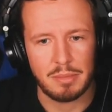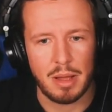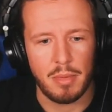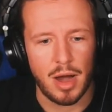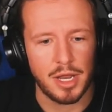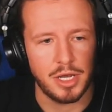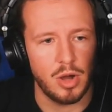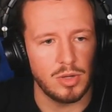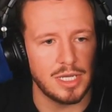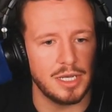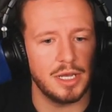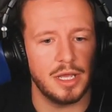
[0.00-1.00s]
My body
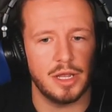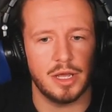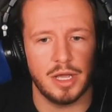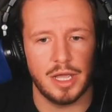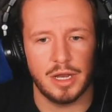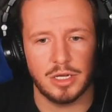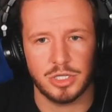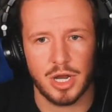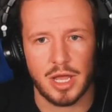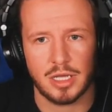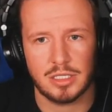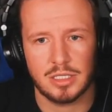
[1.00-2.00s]
knows I need to hit an eight
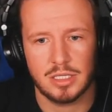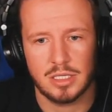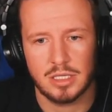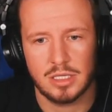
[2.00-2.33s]
hundred X.